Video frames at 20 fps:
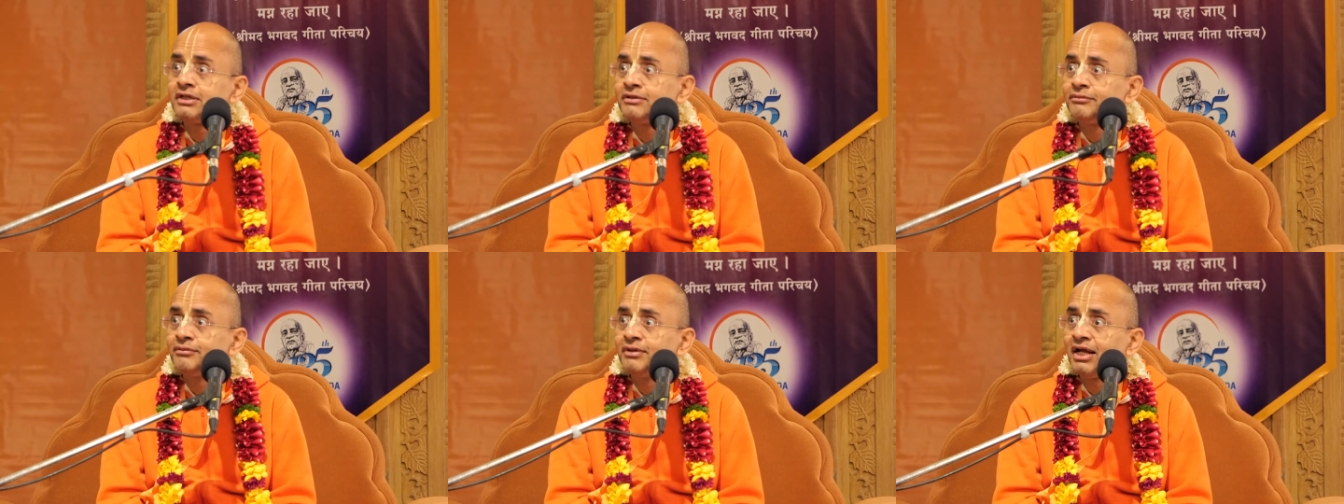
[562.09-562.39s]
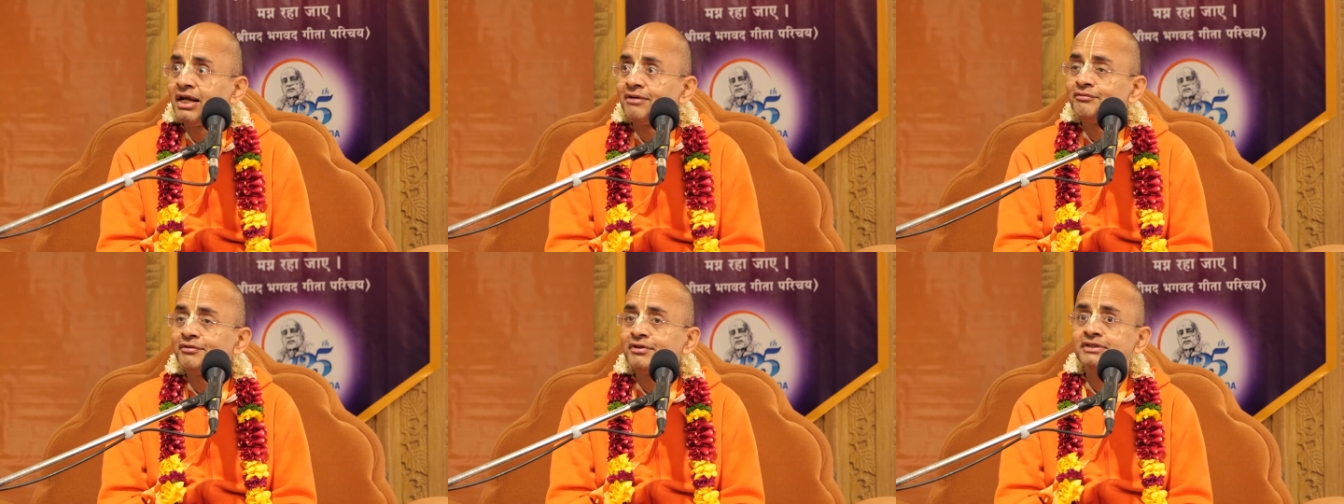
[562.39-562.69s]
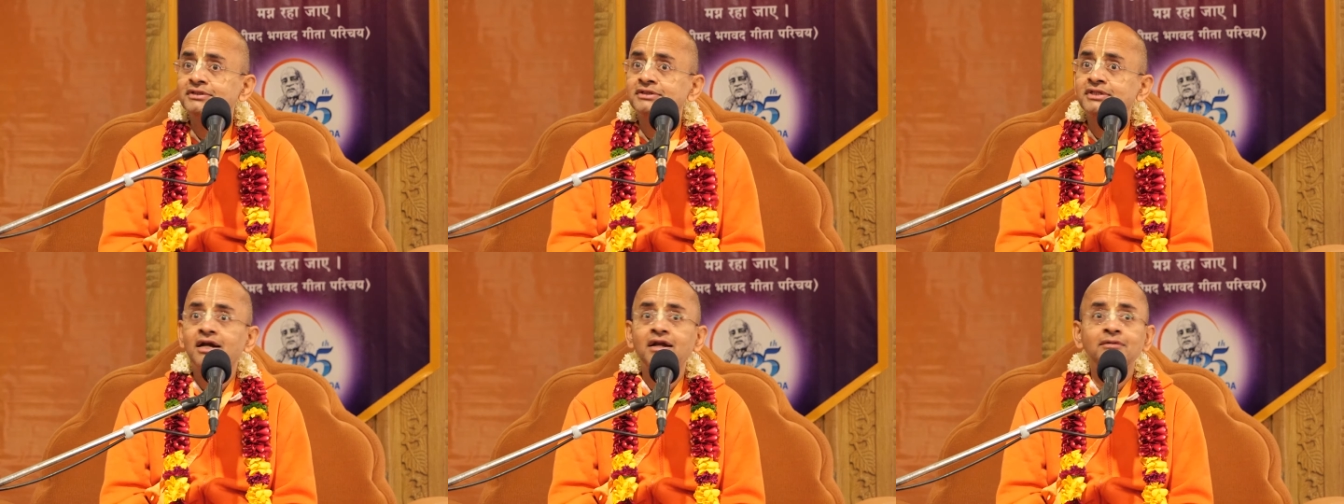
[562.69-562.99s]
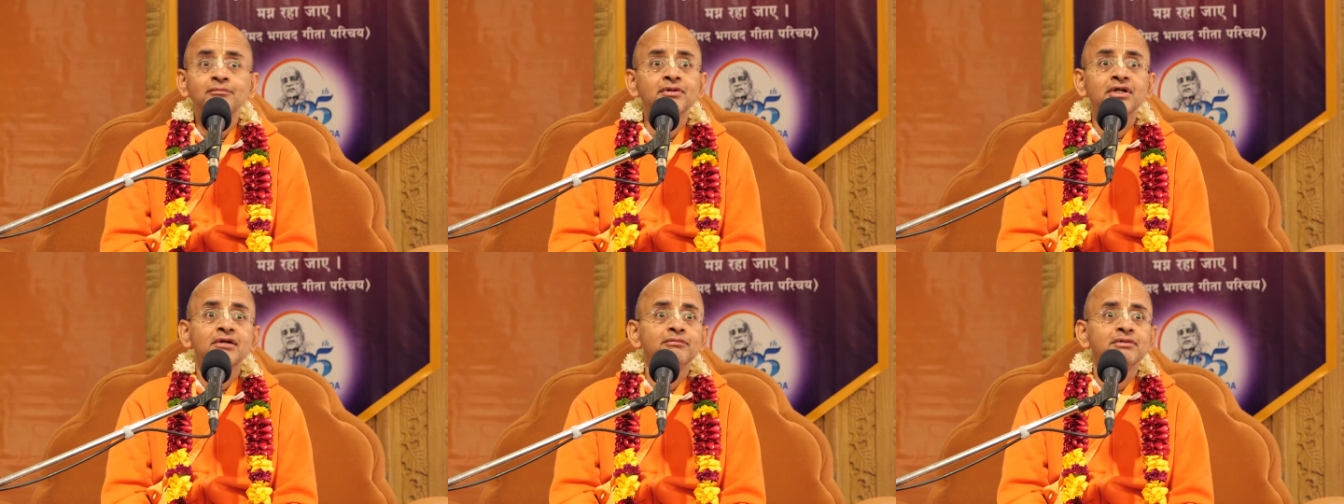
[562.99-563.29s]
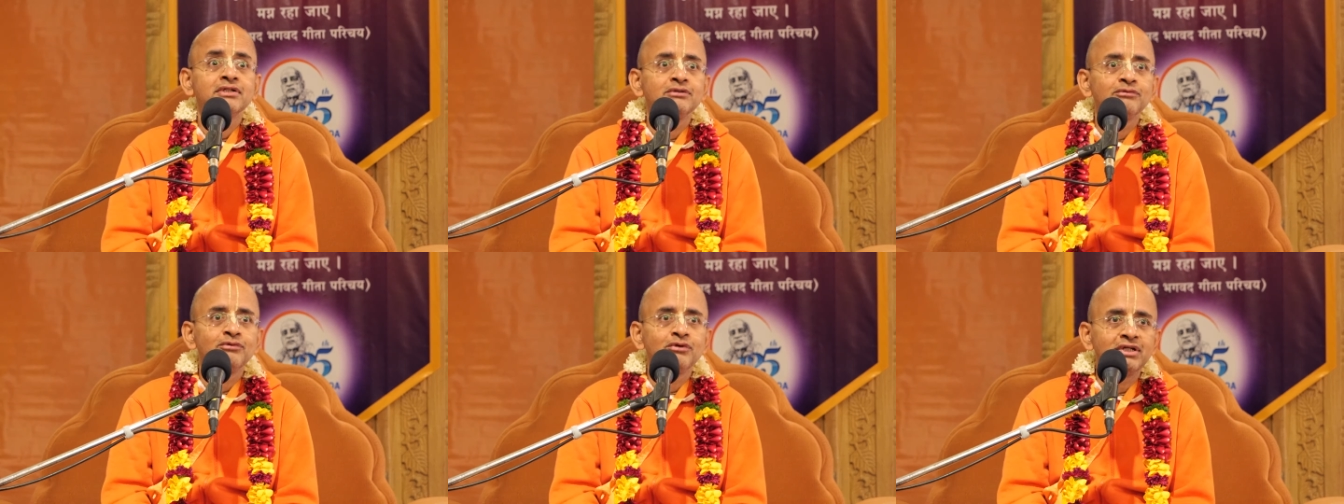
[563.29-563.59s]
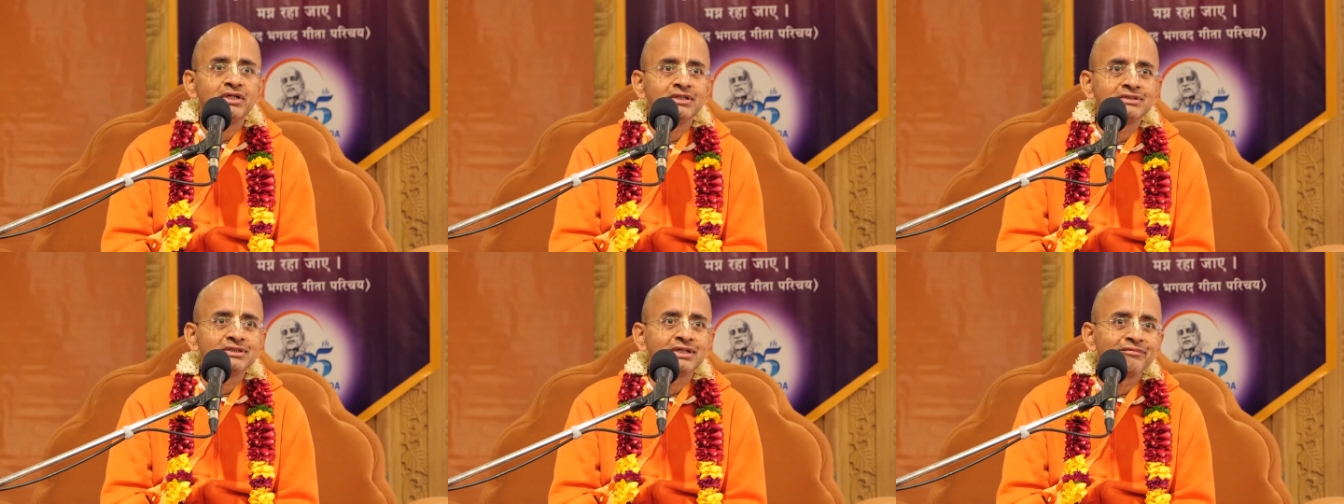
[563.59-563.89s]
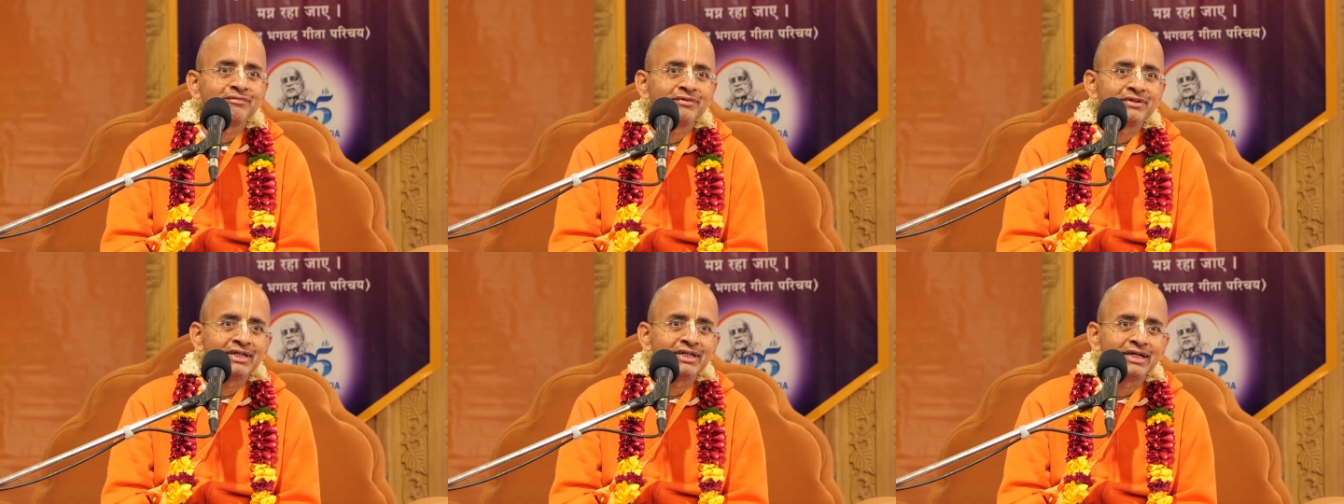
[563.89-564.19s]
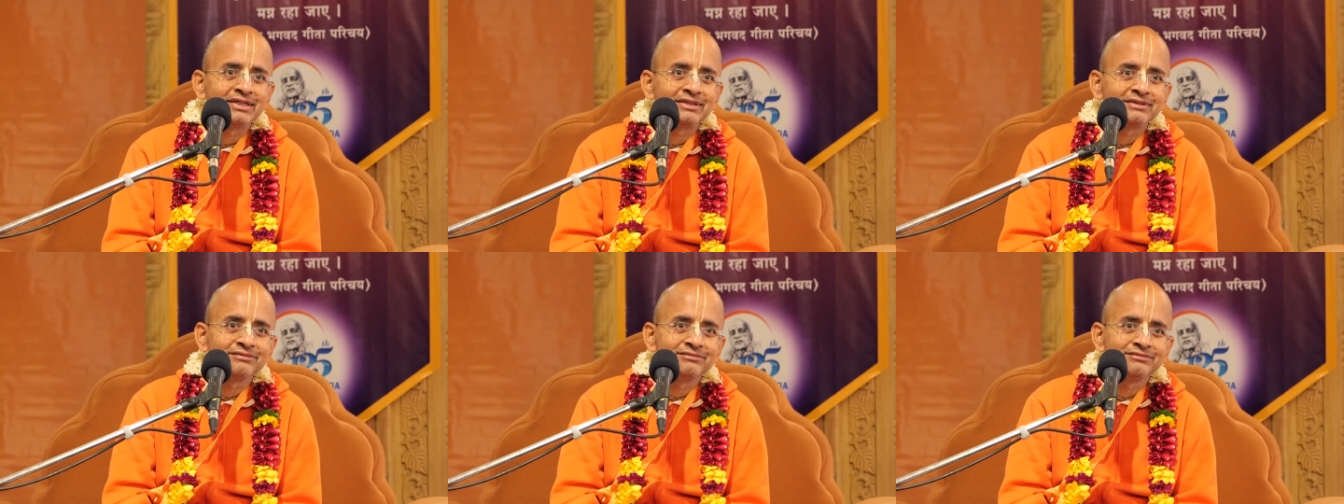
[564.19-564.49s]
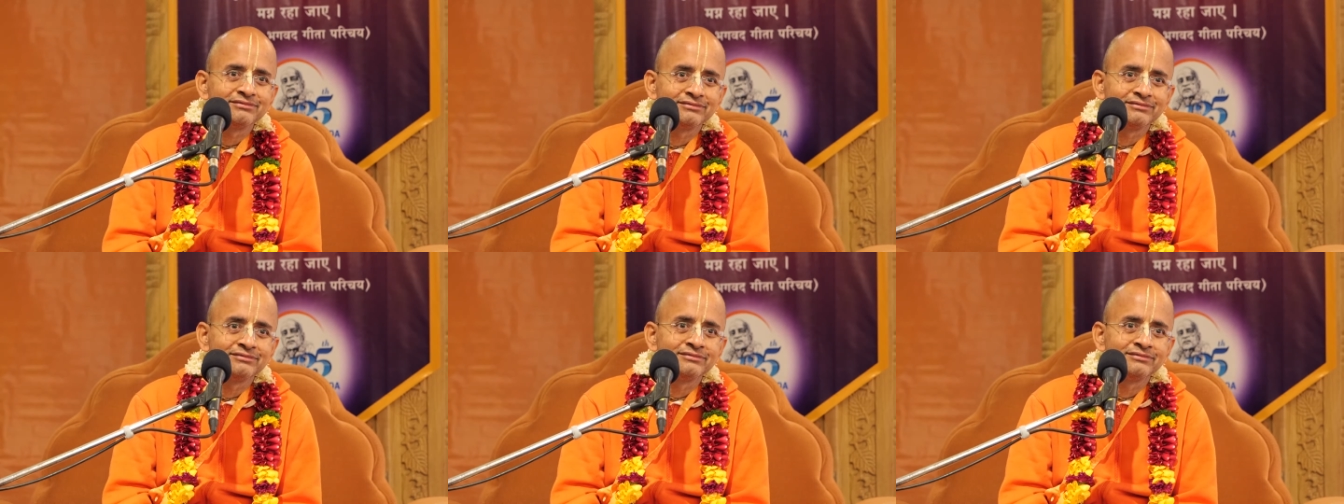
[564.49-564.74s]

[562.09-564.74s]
that many Africans started becoming devotees after that.